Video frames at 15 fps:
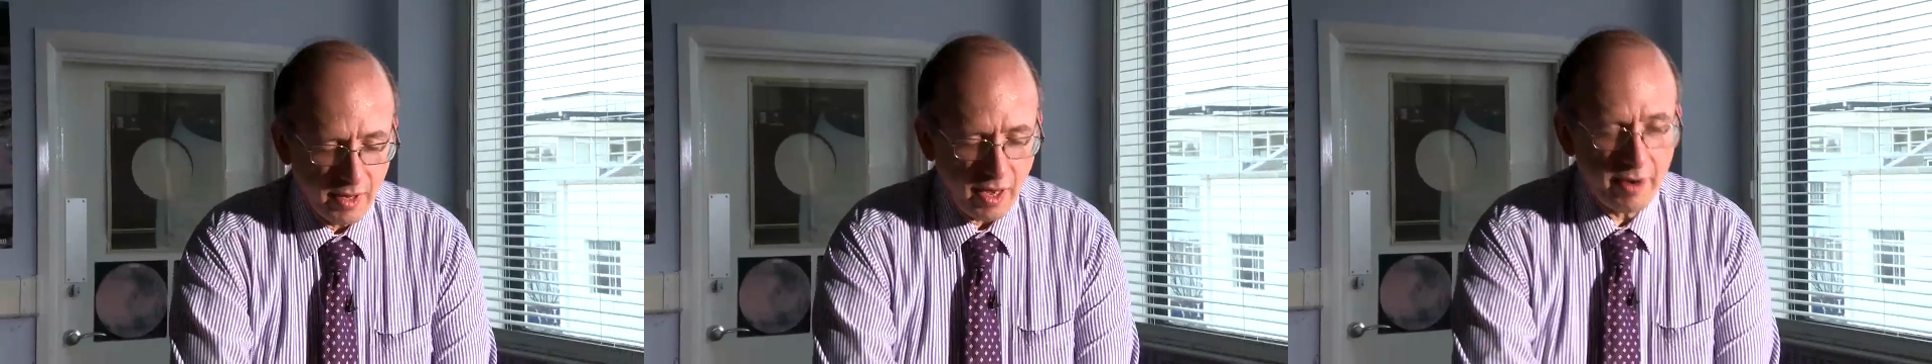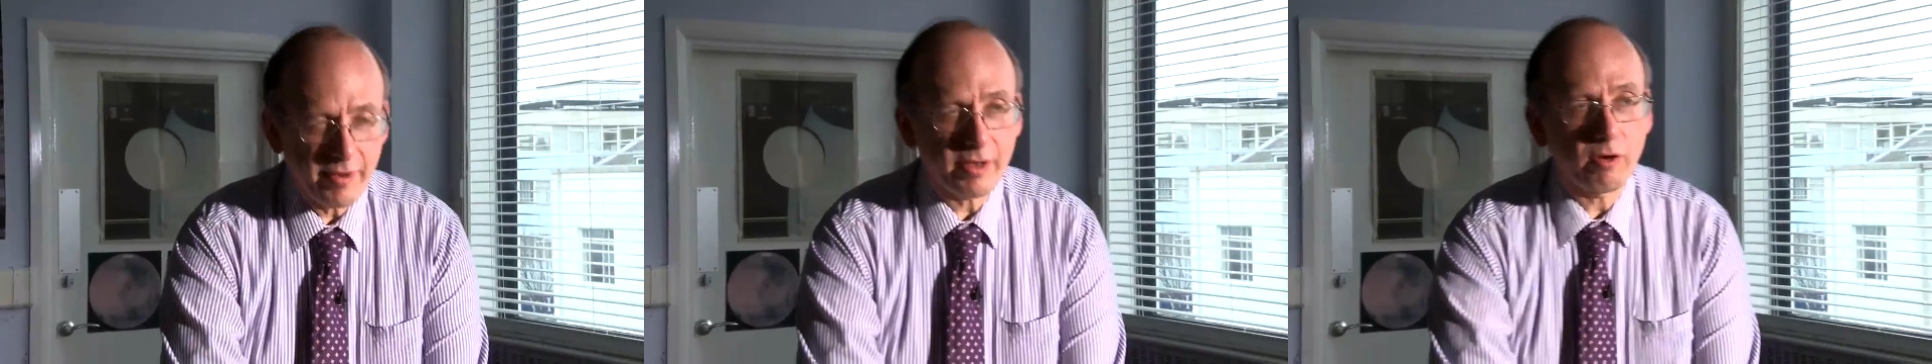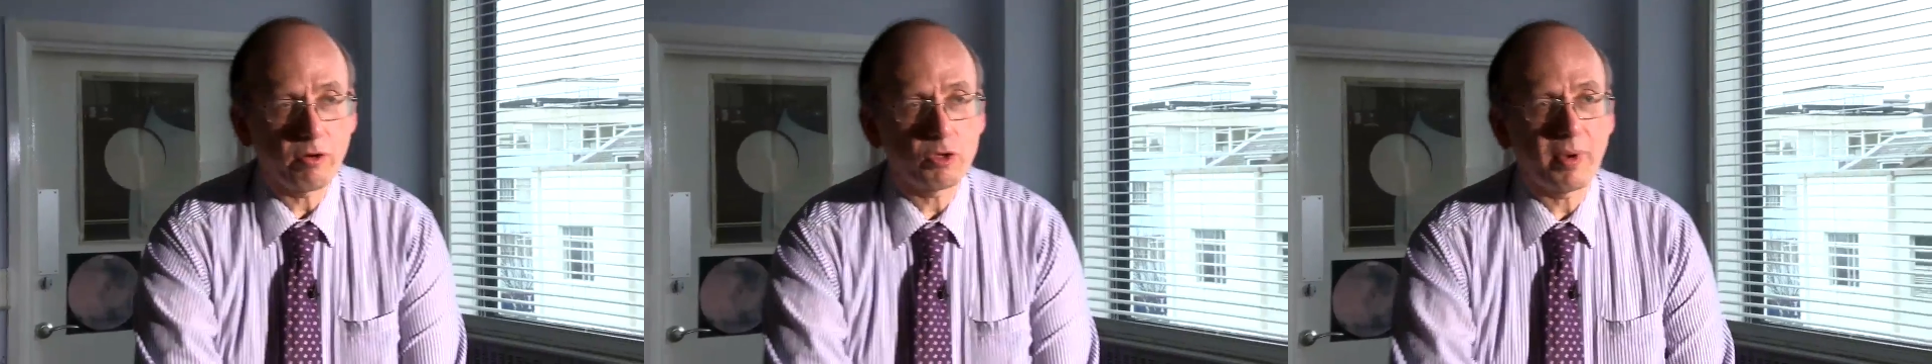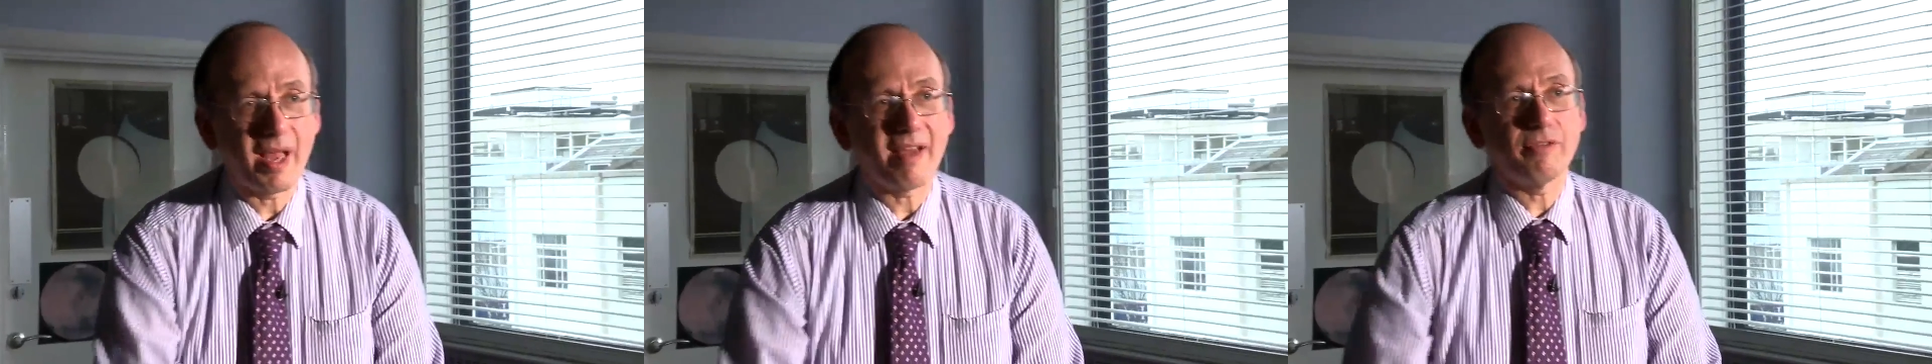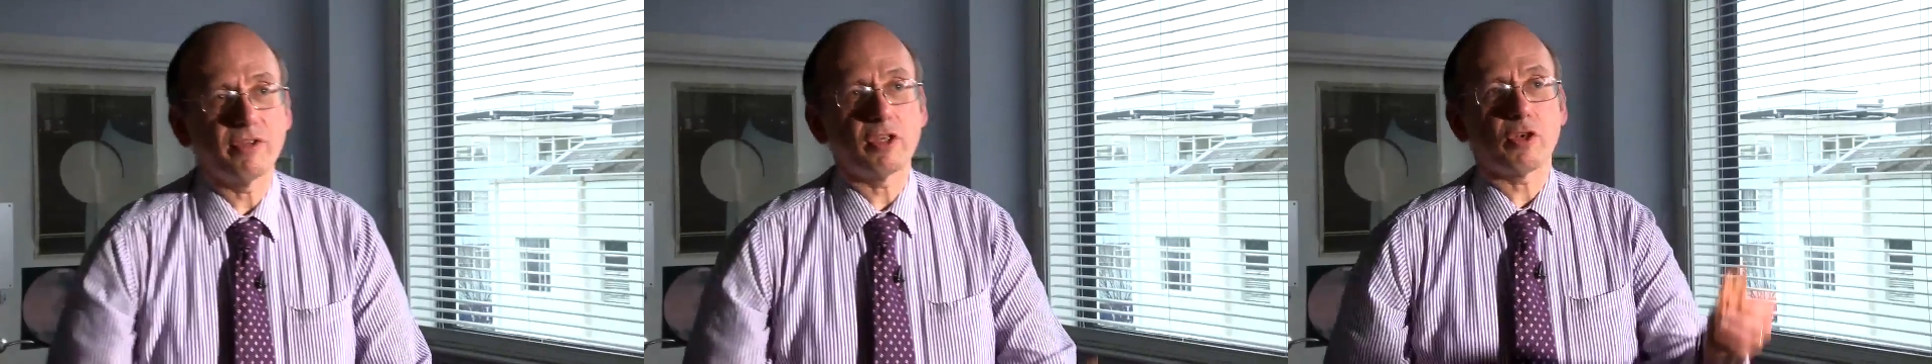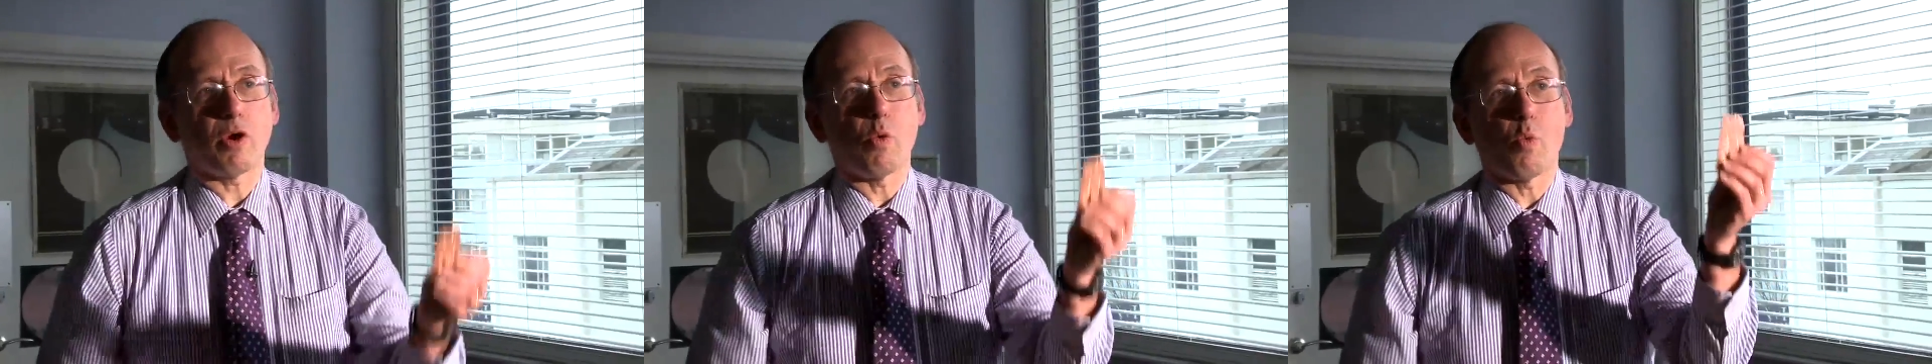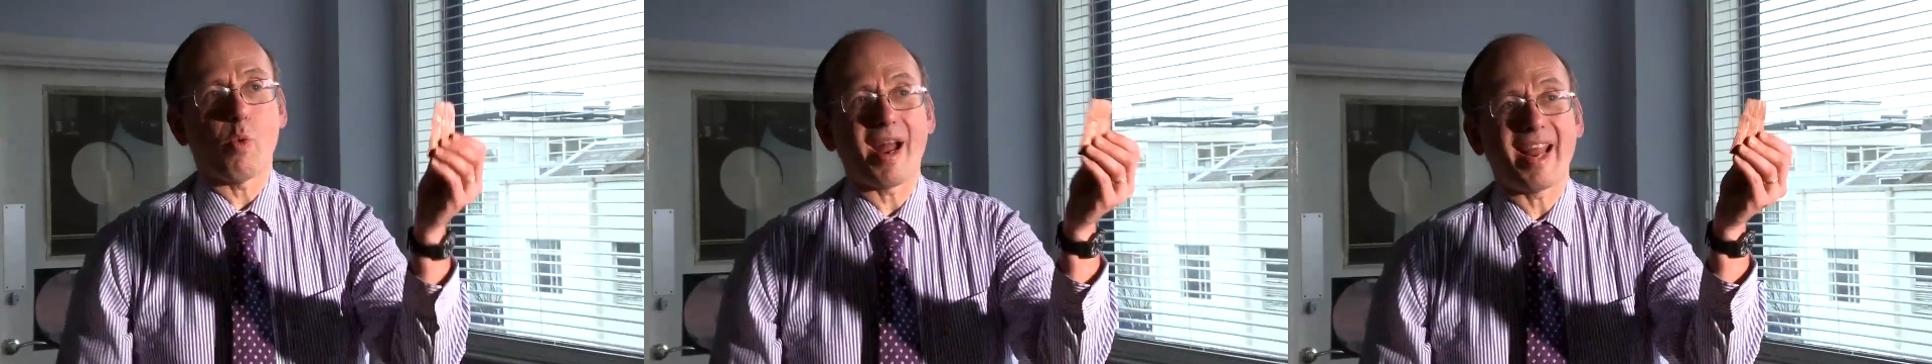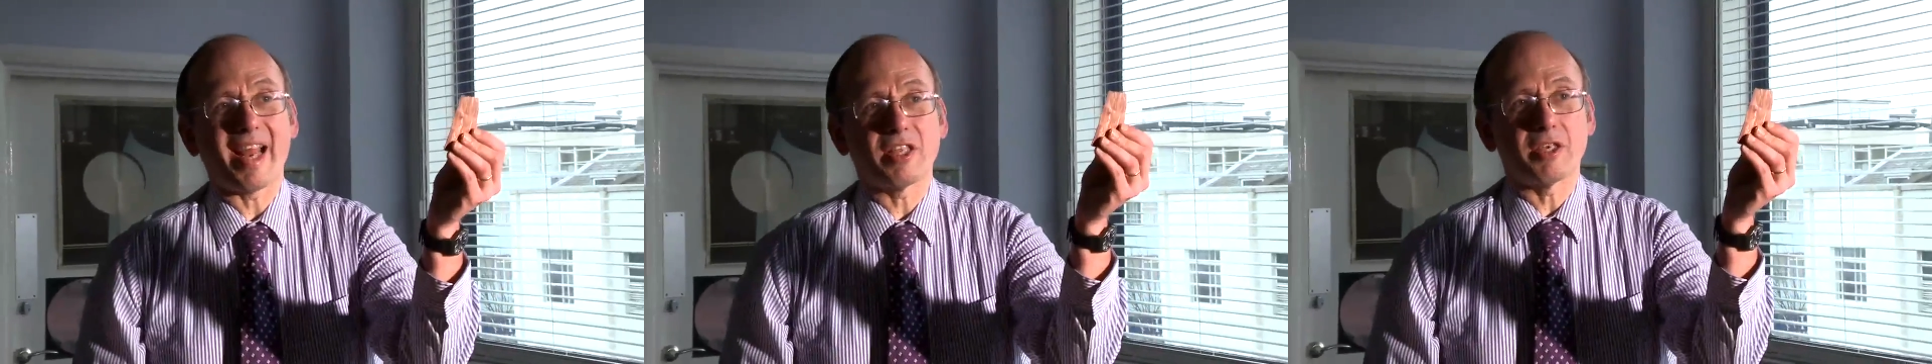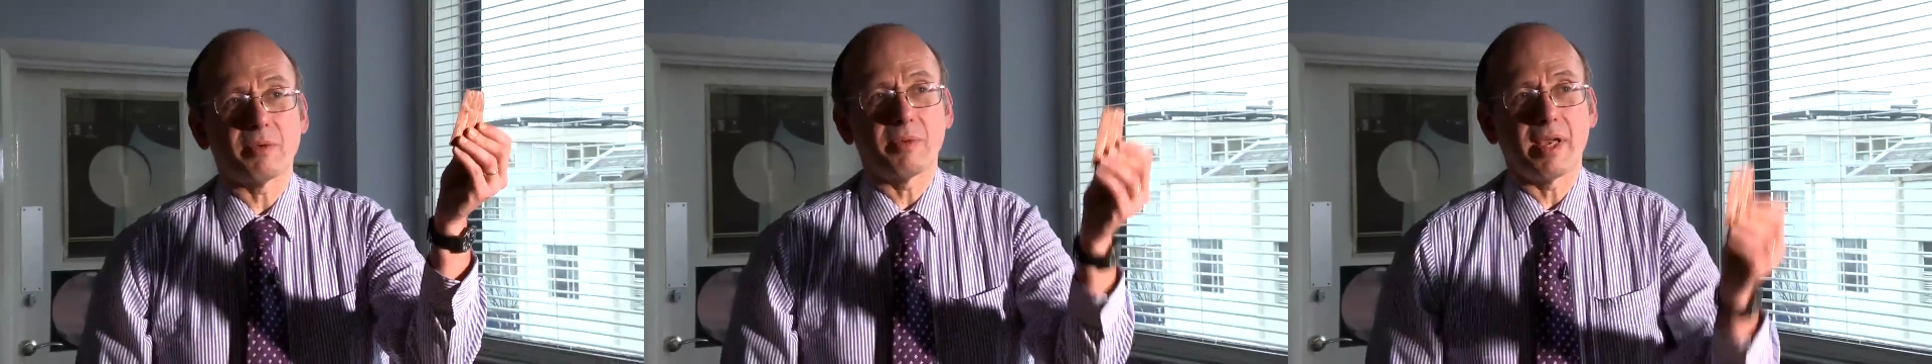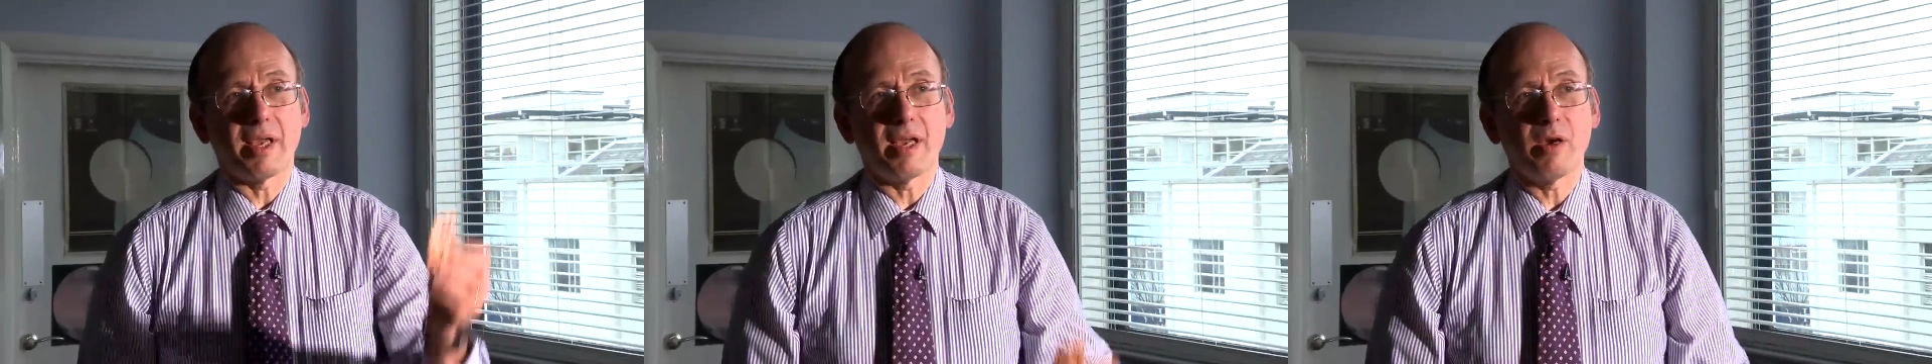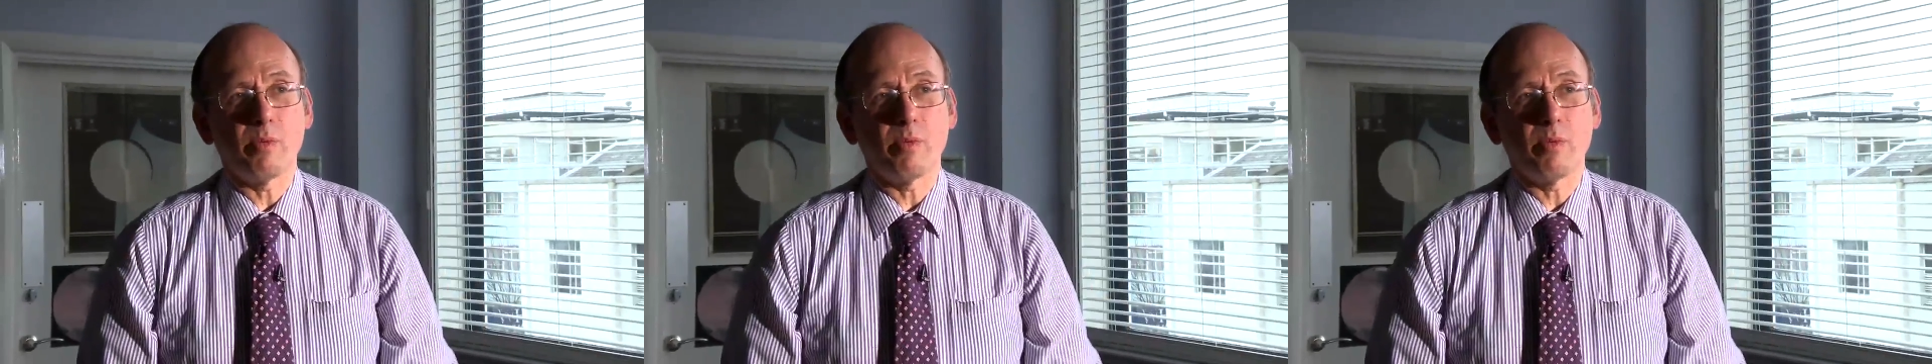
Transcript: And of course we haven't just got one atom here,